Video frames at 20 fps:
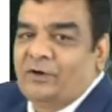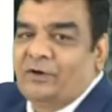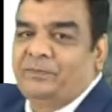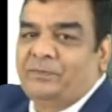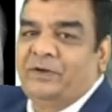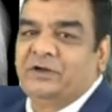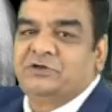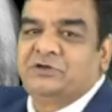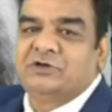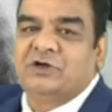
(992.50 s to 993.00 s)

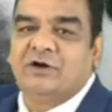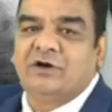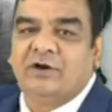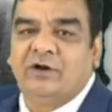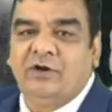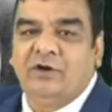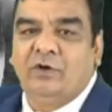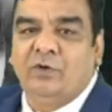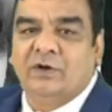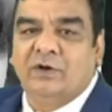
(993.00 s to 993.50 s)
picture,
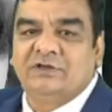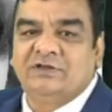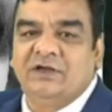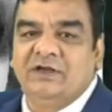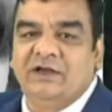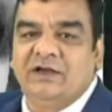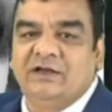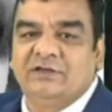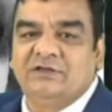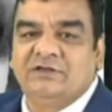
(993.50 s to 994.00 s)
you are
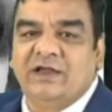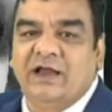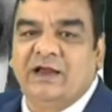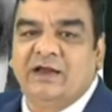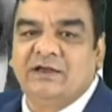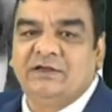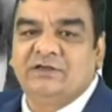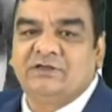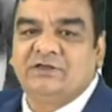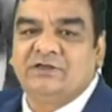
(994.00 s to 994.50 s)
seeing a
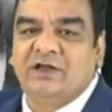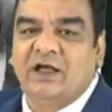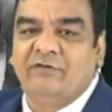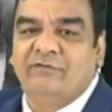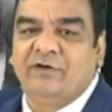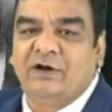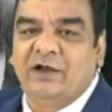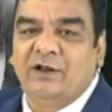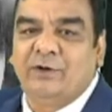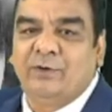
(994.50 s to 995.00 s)
Zenker's
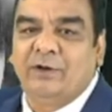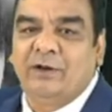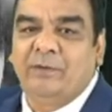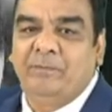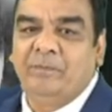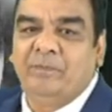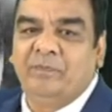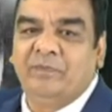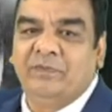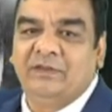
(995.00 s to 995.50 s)
diverticulum.
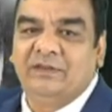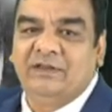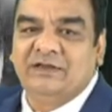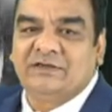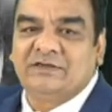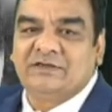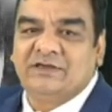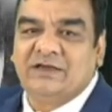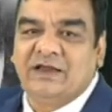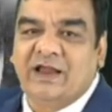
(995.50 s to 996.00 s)

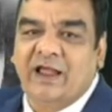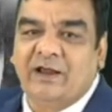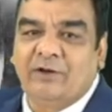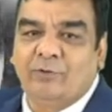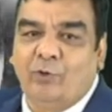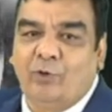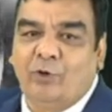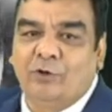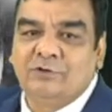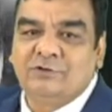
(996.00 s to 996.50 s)
This can
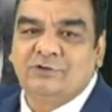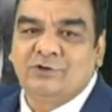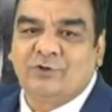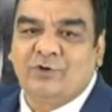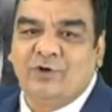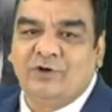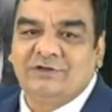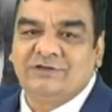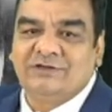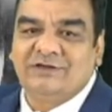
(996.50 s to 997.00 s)
also
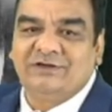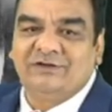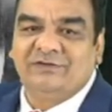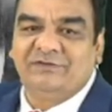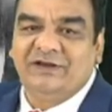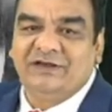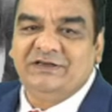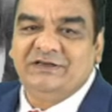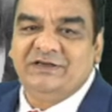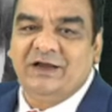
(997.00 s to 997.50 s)
cause
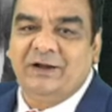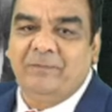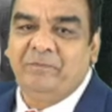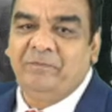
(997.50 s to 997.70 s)
dysphagia.